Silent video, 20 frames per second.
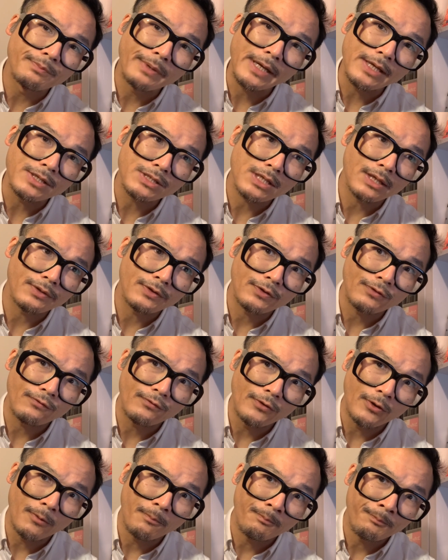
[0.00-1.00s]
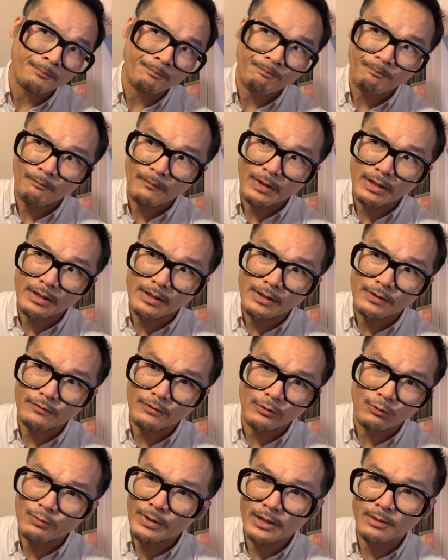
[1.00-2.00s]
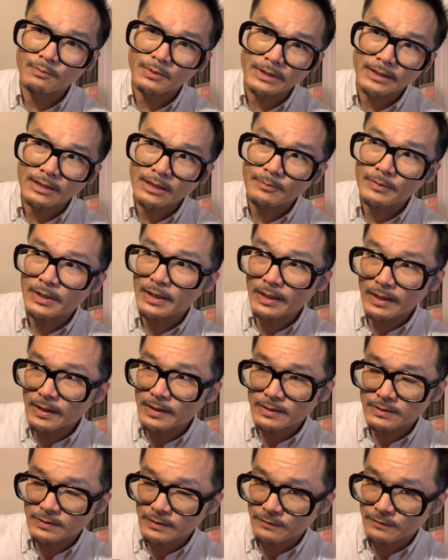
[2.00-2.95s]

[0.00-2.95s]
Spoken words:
base on this film is incredibly limited.